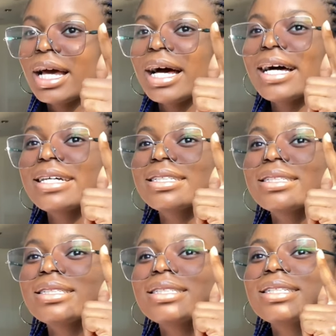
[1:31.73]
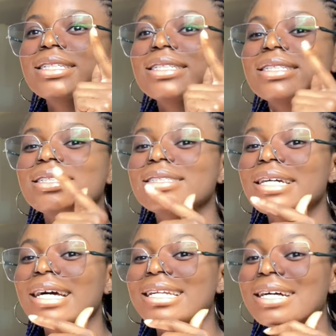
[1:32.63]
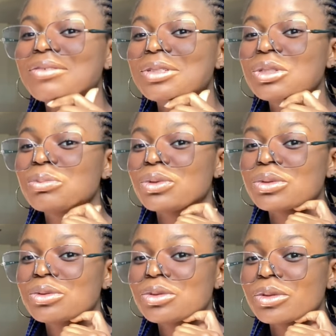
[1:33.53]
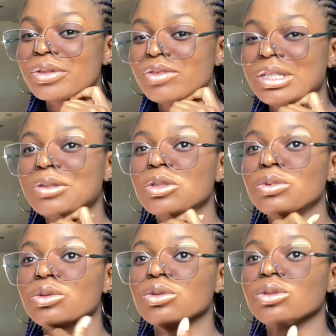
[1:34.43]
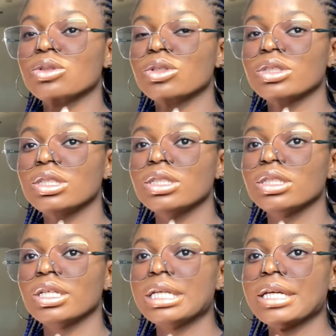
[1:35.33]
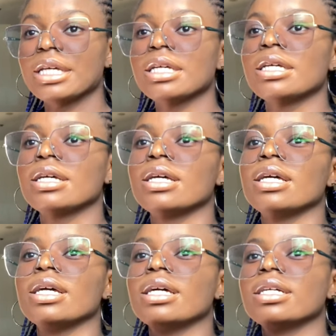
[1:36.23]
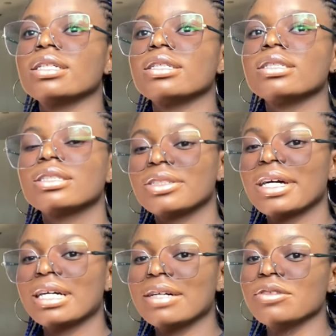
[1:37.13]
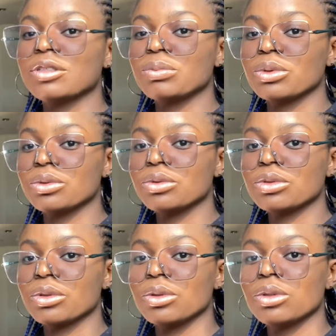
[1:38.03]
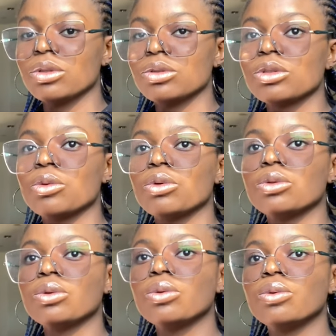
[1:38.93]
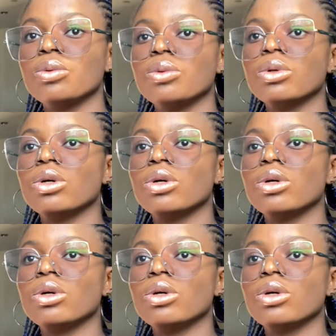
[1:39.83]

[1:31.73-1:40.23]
And try and have a sponsor if you're coming to study, yeah? Try and have a sponsor, someone who